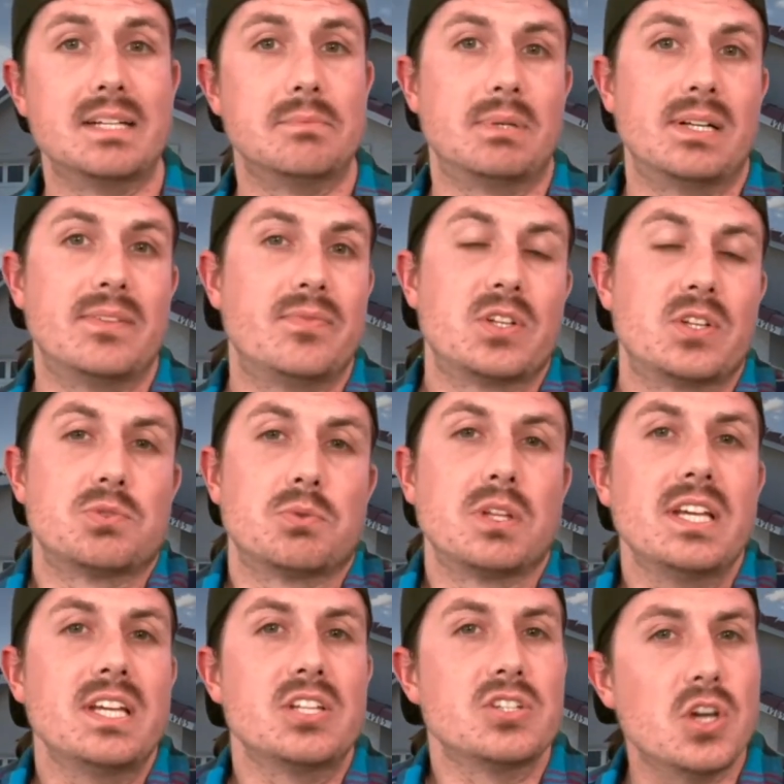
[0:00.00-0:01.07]
But there's
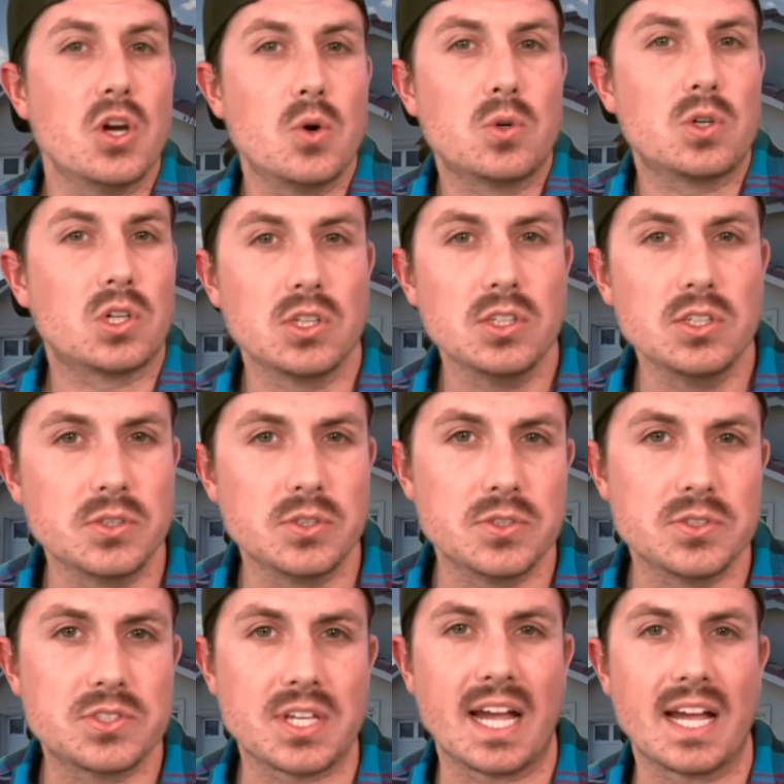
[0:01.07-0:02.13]
really no
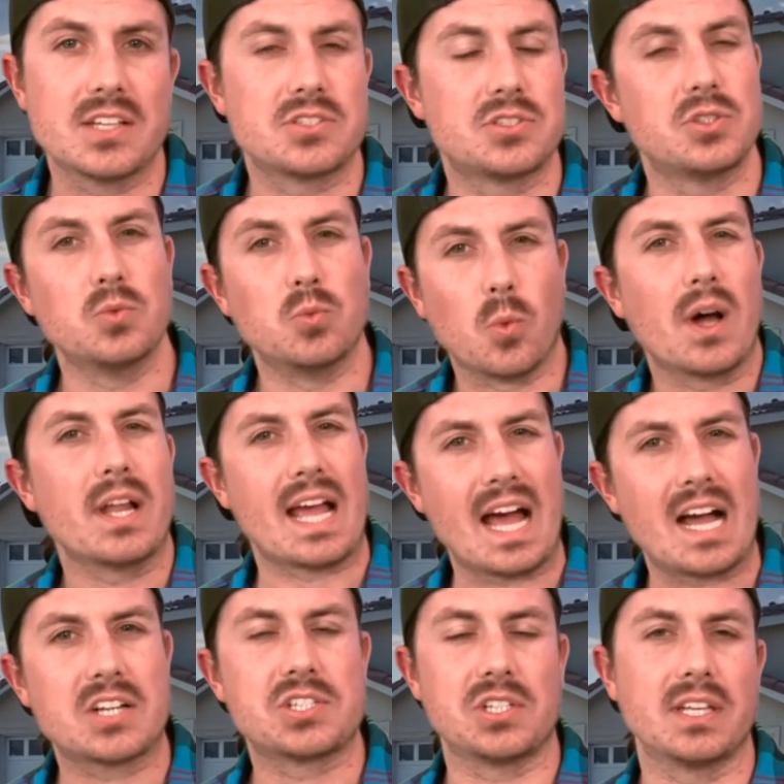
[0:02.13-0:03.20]
clues as to what
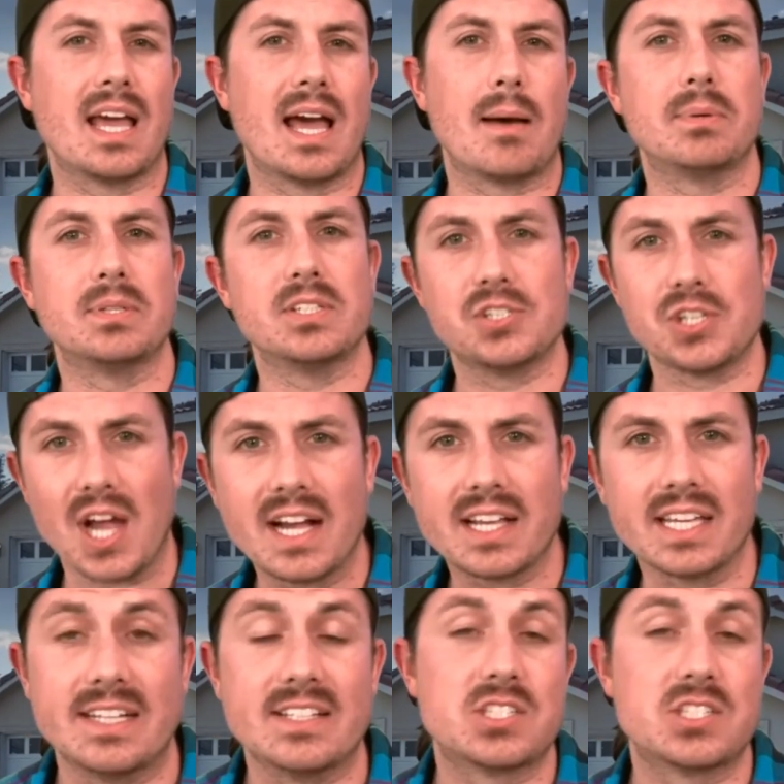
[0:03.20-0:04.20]
actually happened to Jackie.